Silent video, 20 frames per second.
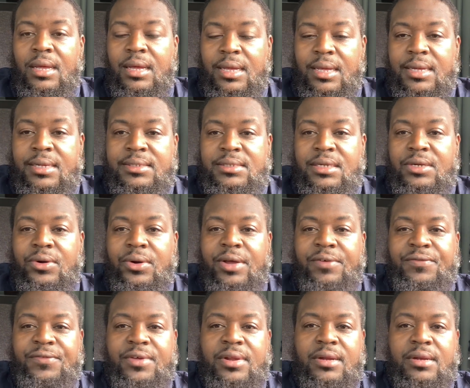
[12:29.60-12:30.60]
It's a
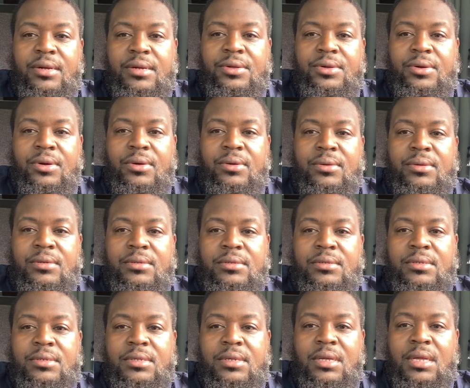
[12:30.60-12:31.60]
great feeling to,
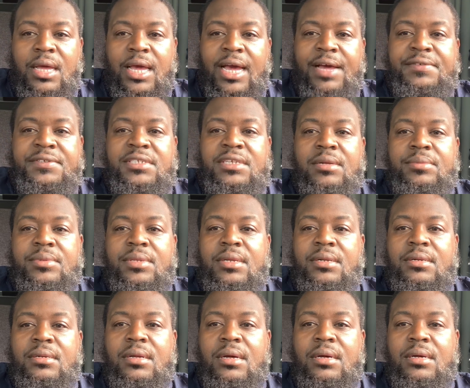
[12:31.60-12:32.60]
have
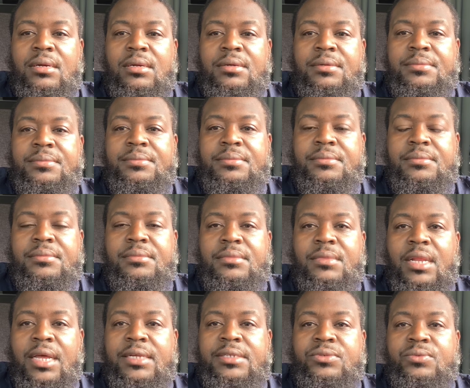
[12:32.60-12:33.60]
something
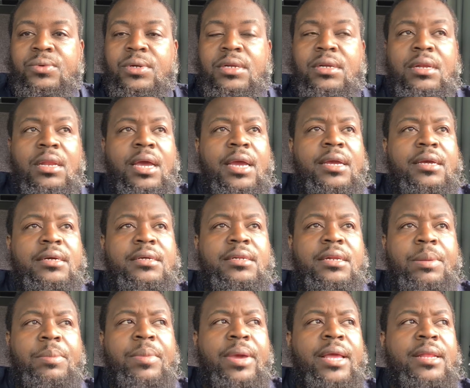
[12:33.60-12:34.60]
that's really like a
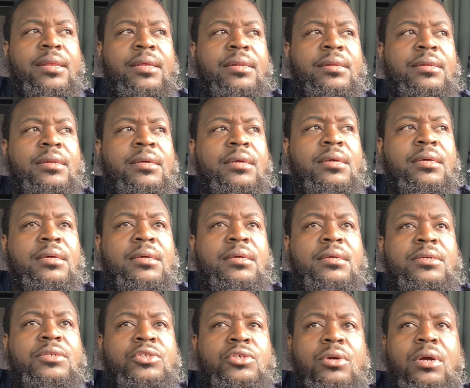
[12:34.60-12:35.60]
demanding
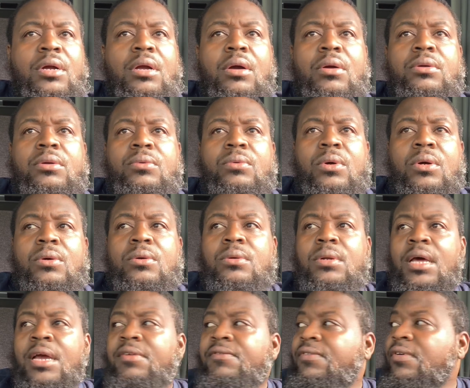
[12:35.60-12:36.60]
truck on the road.
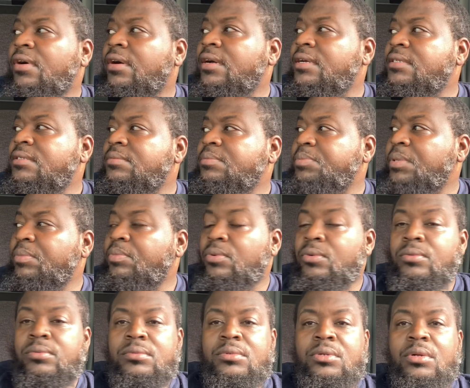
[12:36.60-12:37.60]
Like far as
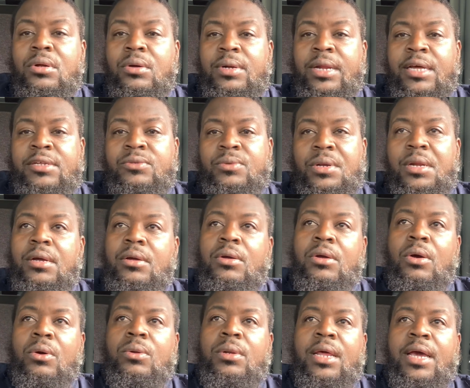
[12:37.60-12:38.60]
people, that's what their
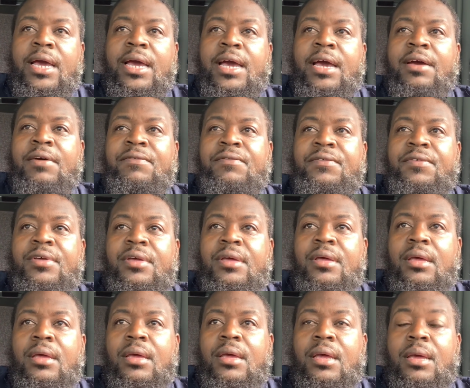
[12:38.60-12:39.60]
goal to have.
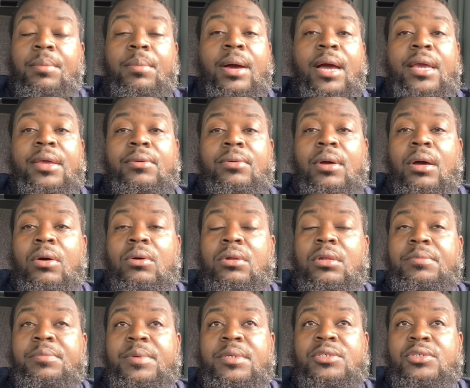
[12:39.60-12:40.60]
And mind you, I
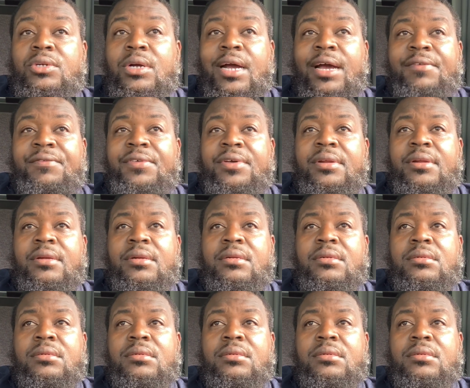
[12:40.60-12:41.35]
only been driving